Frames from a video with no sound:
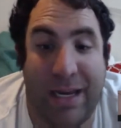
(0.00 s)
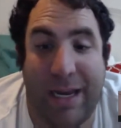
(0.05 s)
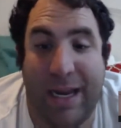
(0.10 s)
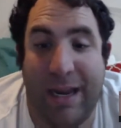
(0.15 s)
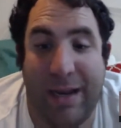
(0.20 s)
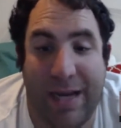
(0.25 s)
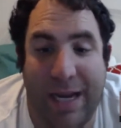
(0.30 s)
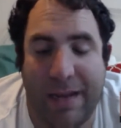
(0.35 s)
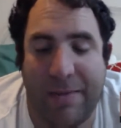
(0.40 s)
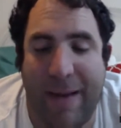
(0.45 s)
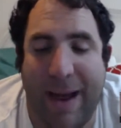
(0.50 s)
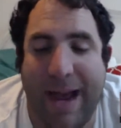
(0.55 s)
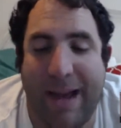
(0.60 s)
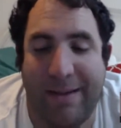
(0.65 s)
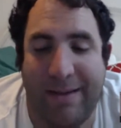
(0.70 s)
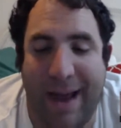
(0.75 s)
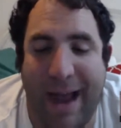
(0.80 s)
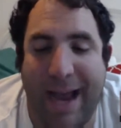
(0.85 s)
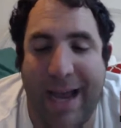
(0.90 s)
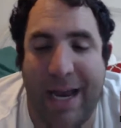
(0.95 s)
It gets my
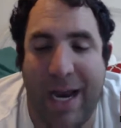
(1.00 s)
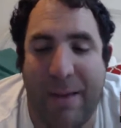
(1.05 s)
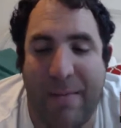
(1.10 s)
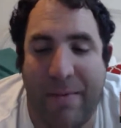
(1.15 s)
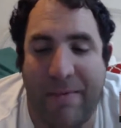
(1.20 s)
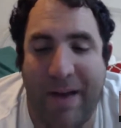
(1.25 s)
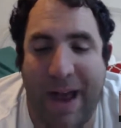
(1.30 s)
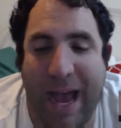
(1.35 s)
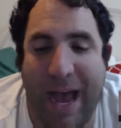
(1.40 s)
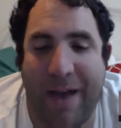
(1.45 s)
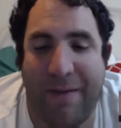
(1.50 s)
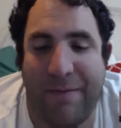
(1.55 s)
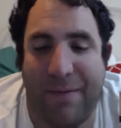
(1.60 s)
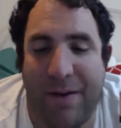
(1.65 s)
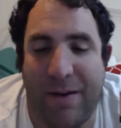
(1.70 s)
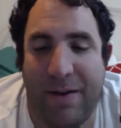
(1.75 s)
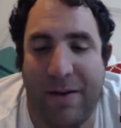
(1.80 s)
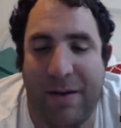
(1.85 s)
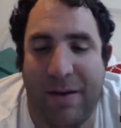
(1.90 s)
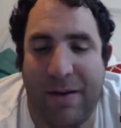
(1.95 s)
anxiety up if I have
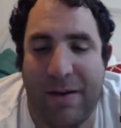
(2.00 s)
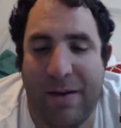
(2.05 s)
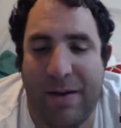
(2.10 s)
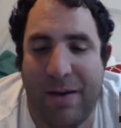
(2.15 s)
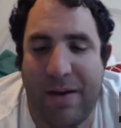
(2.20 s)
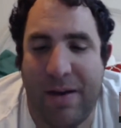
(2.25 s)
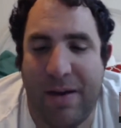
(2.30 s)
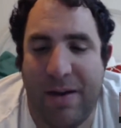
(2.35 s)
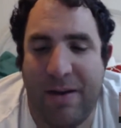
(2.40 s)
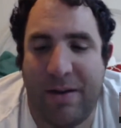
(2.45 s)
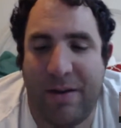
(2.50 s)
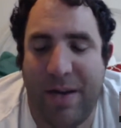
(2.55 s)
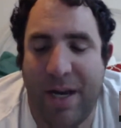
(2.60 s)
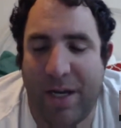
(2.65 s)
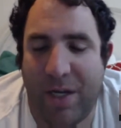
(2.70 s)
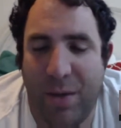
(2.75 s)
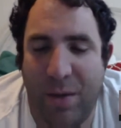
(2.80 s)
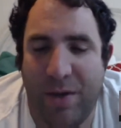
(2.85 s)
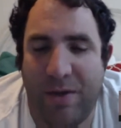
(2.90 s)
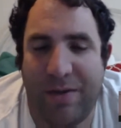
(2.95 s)
to
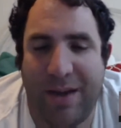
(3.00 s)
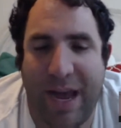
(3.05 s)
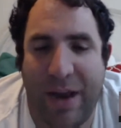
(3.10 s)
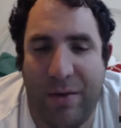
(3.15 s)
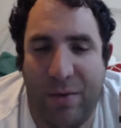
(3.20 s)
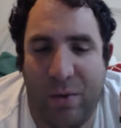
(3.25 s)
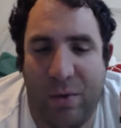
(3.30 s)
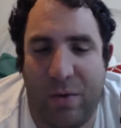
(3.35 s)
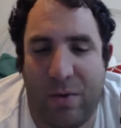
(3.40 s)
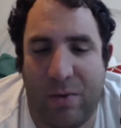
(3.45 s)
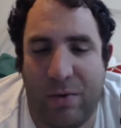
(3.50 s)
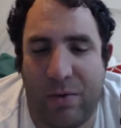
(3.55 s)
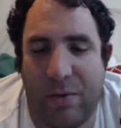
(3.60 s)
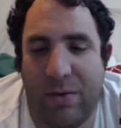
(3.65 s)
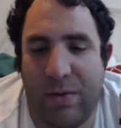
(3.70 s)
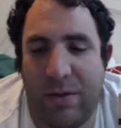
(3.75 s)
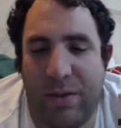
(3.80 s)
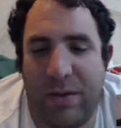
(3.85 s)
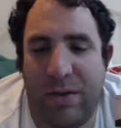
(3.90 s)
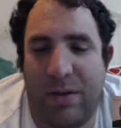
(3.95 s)
stick to a schedule,
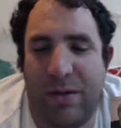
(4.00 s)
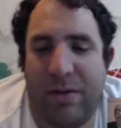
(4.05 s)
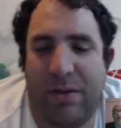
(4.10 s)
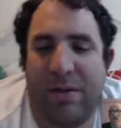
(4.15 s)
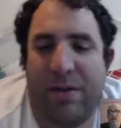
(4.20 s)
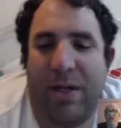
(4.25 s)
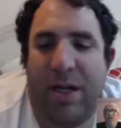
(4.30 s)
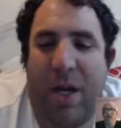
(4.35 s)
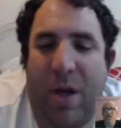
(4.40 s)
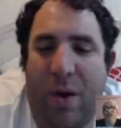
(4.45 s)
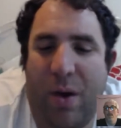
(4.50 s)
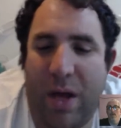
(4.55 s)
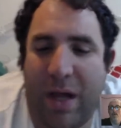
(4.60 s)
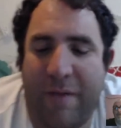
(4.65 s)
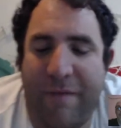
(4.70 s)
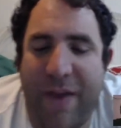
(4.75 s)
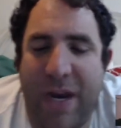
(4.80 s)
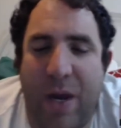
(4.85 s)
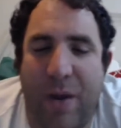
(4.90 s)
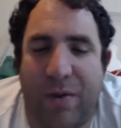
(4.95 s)
like a
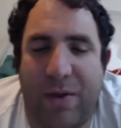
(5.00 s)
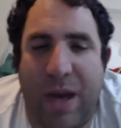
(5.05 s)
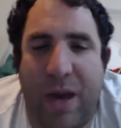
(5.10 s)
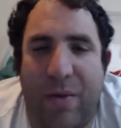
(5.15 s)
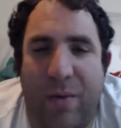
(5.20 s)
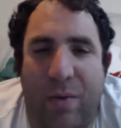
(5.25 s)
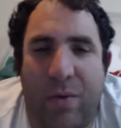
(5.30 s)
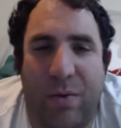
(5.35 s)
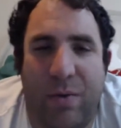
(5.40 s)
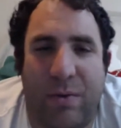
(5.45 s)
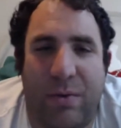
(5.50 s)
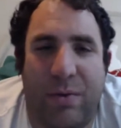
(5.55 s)
video schedule.